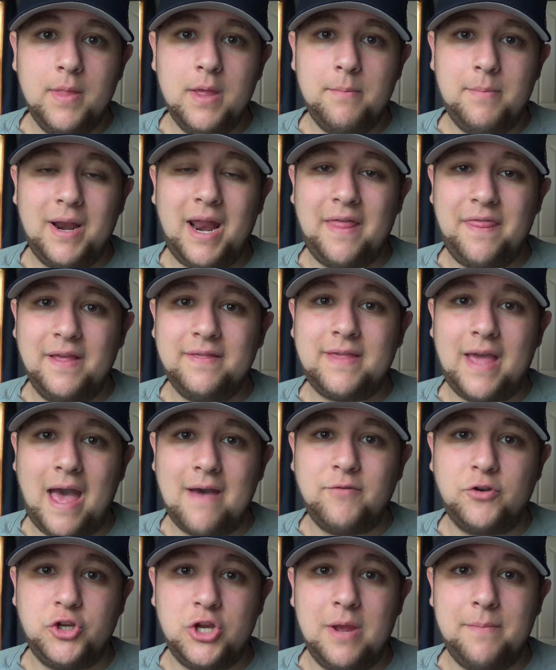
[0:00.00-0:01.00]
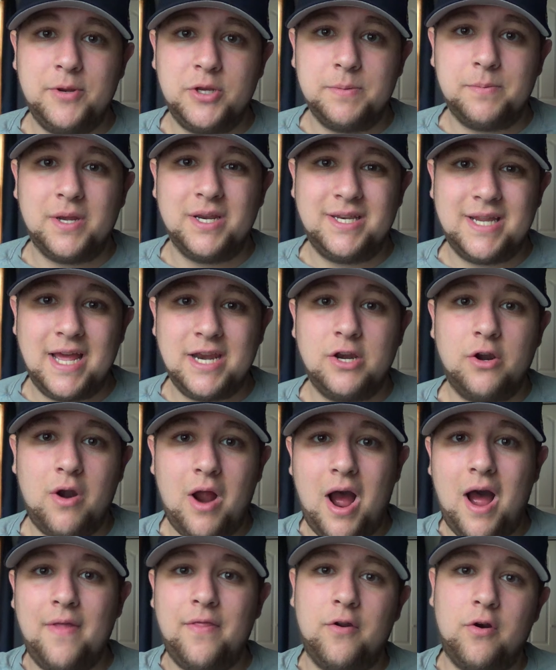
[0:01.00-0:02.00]
but I think they have a championship
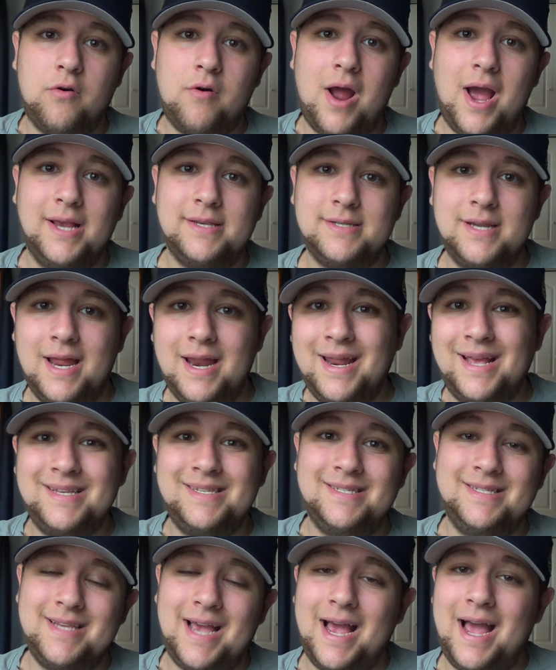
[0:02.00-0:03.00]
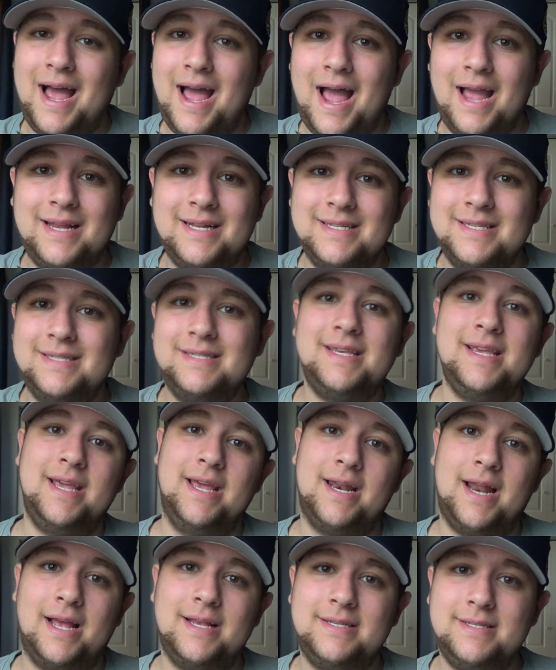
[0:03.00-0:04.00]
contender on the horizon, and I can
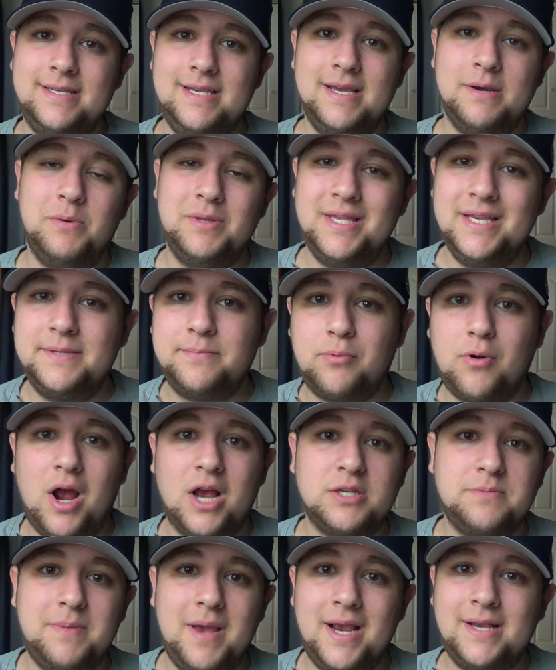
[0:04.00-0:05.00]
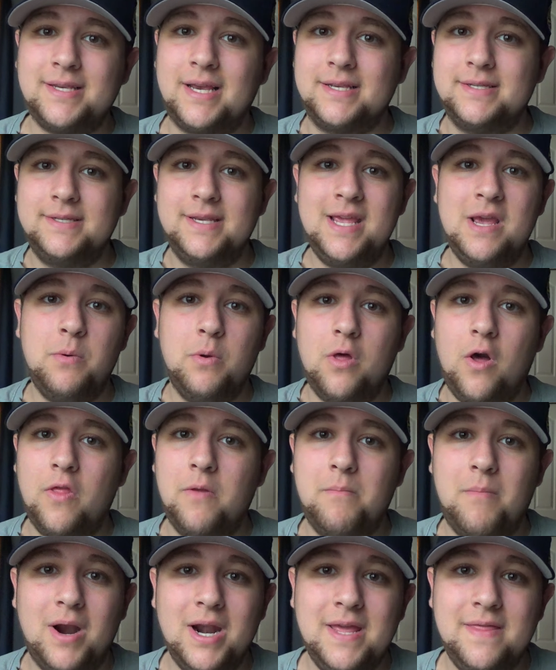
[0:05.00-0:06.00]
see it. I see it with these prospects. I see it with all
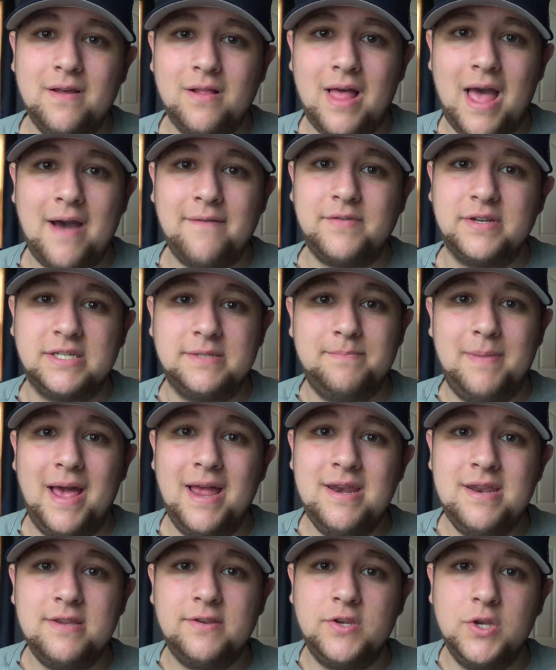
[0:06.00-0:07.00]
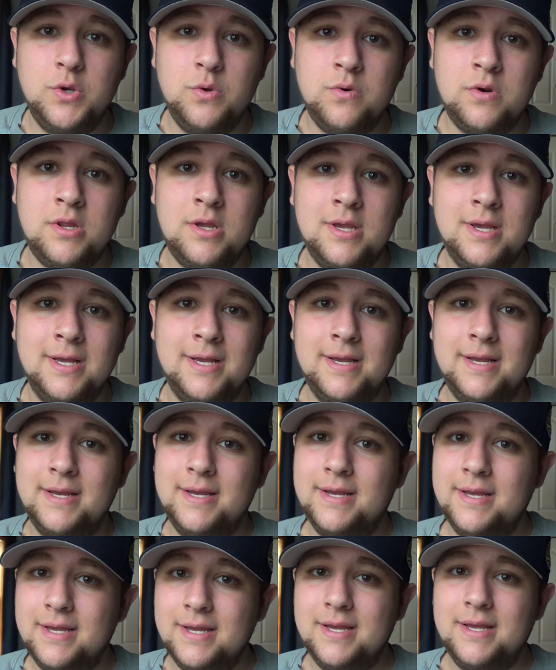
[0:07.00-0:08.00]
the money they'll have to spend soon.
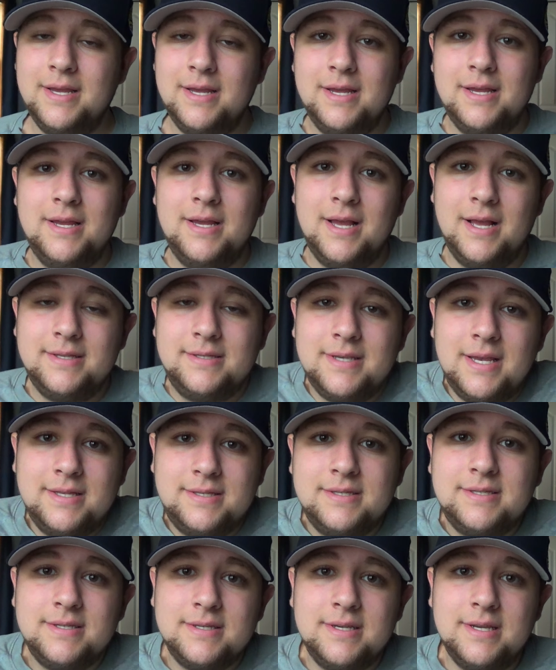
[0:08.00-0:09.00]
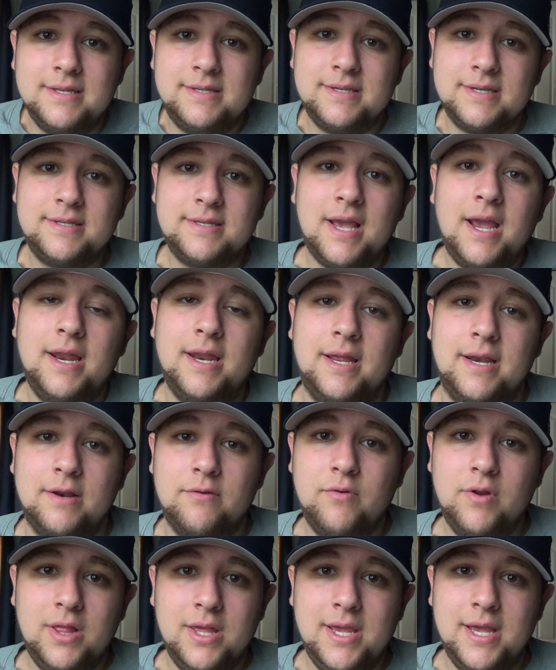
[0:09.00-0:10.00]
It's exciting.
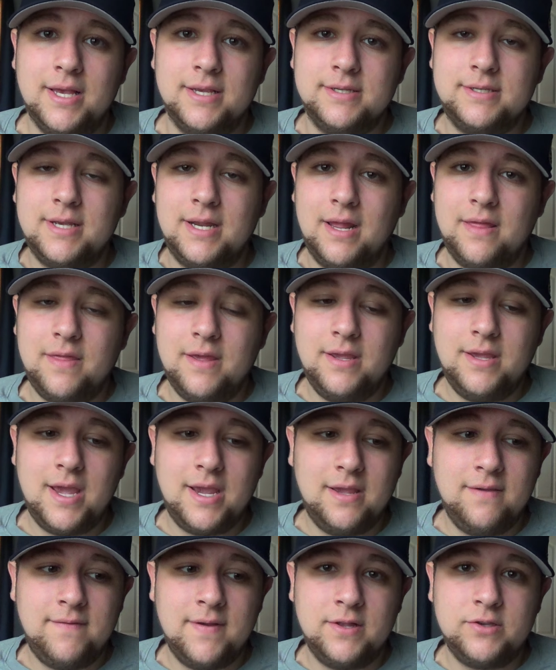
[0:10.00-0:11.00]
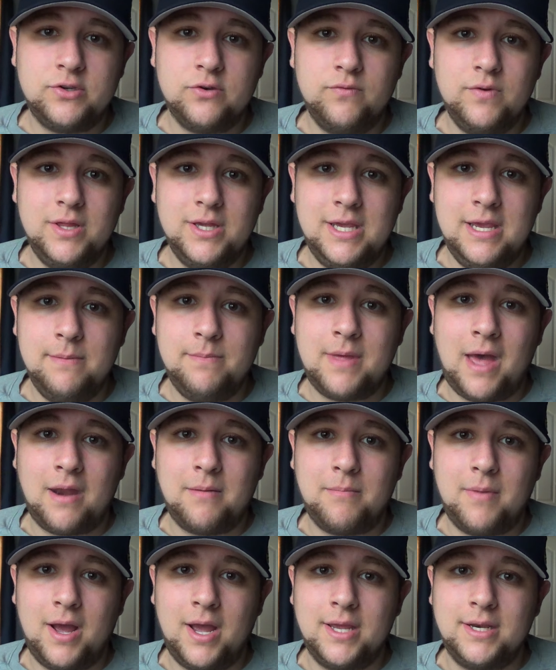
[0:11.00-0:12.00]
It really is. And I think Yankee fans should really keep
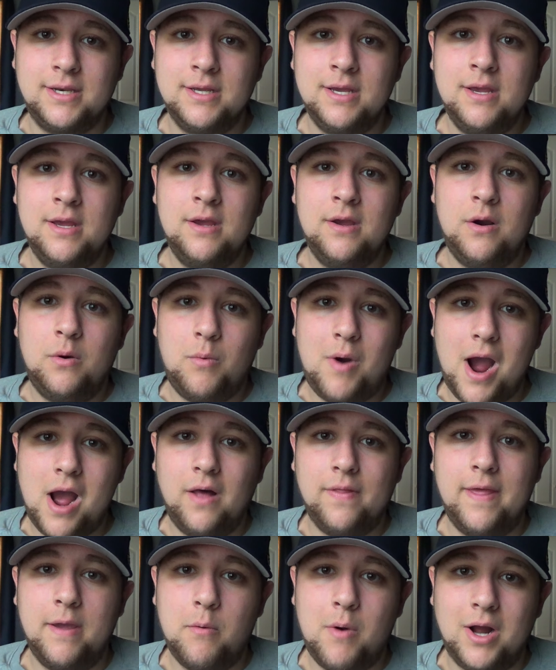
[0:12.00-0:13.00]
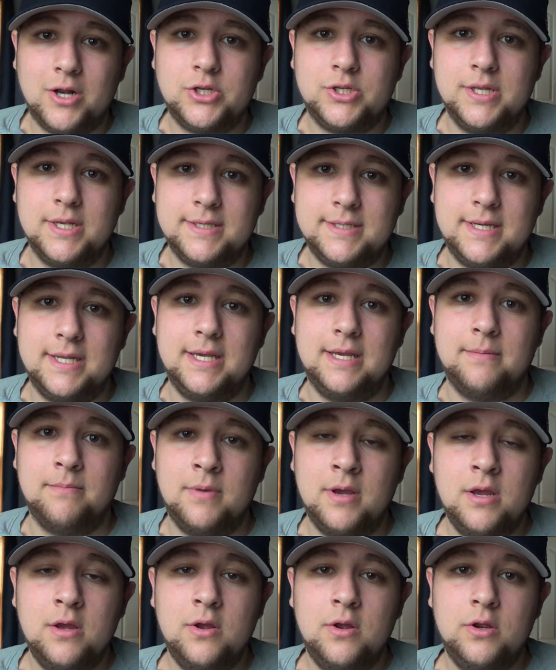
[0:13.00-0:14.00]
that in mind while they watch this
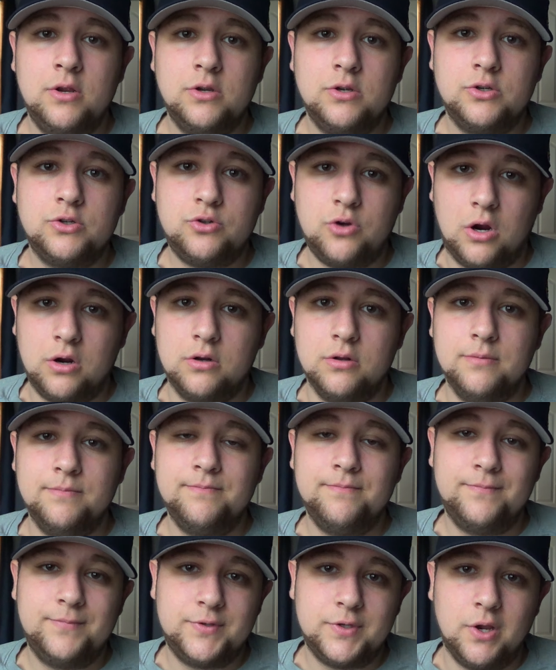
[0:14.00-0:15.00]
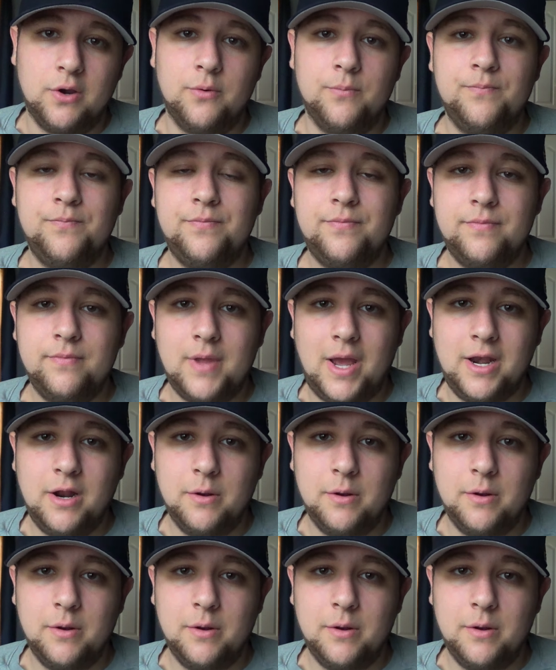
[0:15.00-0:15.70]
team struggle. So I